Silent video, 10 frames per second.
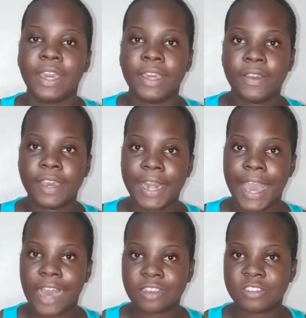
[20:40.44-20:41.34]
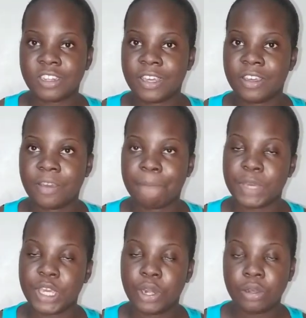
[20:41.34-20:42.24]
you can actually
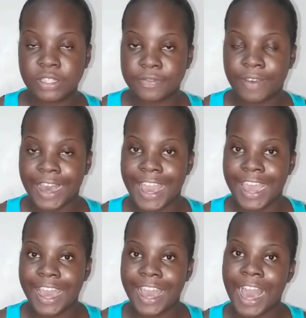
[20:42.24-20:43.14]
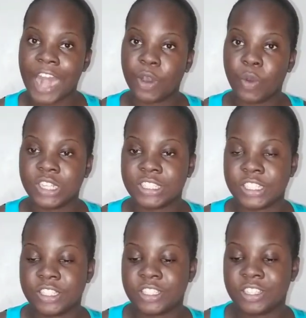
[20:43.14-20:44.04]
be notified and go watch
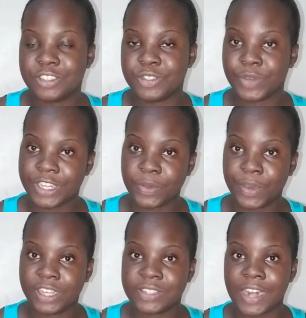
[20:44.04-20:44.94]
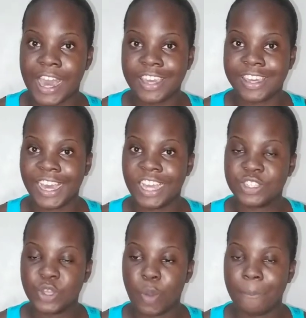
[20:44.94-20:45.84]
it straight away so that you guys
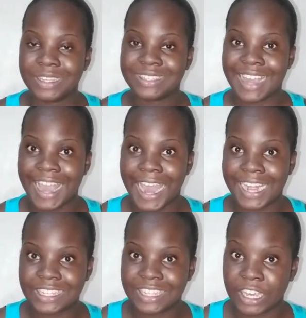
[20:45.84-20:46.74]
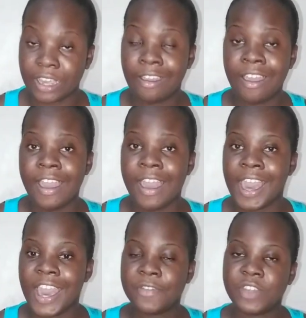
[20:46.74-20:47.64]
don't miss anything
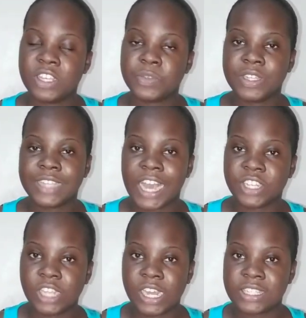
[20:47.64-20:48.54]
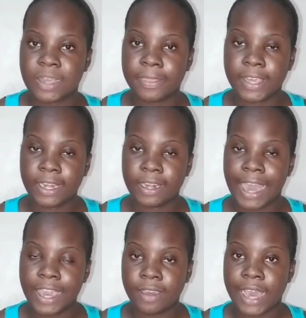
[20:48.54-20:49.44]
if this was actually something
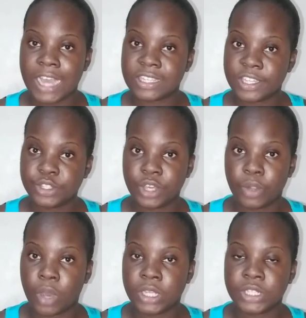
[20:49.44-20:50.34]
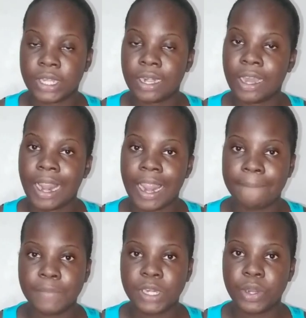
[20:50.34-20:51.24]
that you guys enjoyed watching
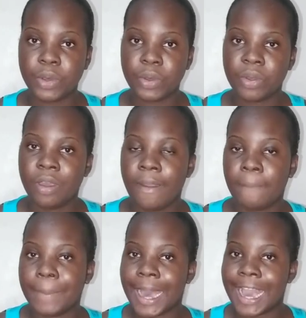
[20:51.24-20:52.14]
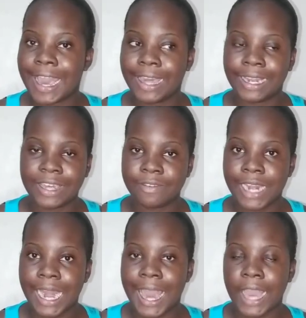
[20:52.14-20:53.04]
let me know by leaving
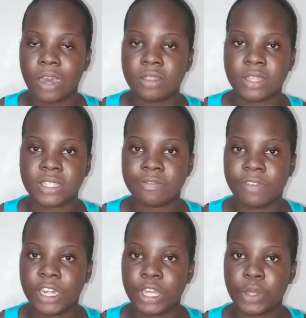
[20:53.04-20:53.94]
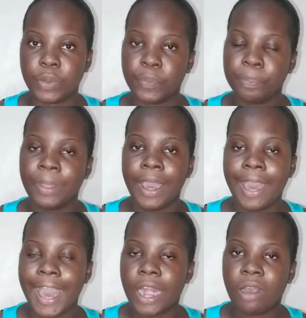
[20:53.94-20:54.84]
a like on this video
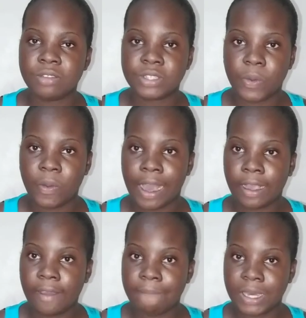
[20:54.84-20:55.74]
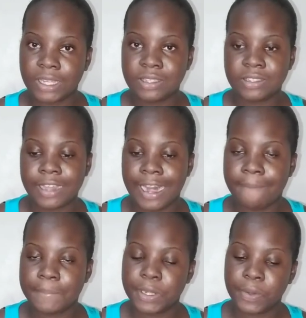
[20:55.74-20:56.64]
and also a comment to
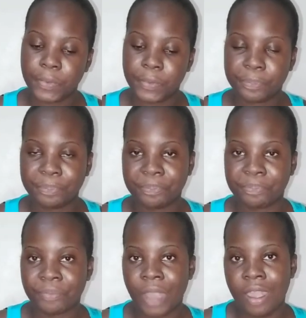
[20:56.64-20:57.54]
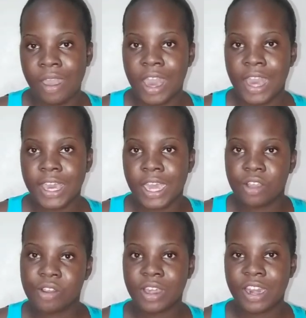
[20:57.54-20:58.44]
let me know yeah
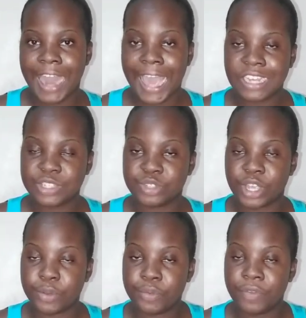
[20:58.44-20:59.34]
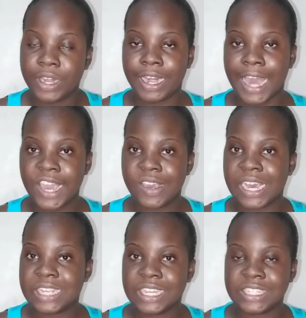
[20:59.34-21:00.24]
that this was a good video that you
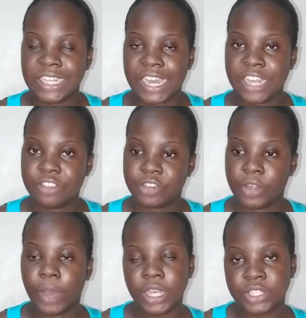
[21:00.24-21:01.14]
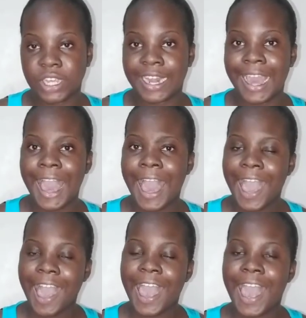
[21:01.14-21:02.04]
guys actually enjoyed watching
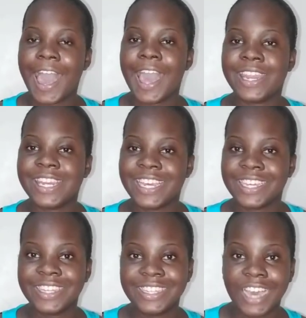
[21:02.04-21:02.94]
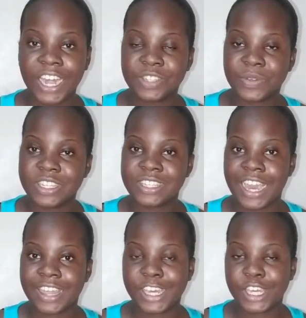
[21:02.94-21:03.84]
and I just want to
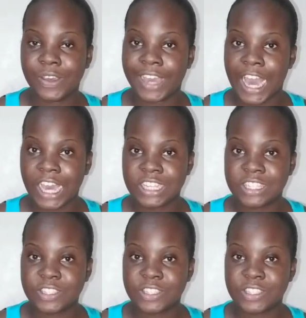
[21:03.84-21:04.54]
say thank you guys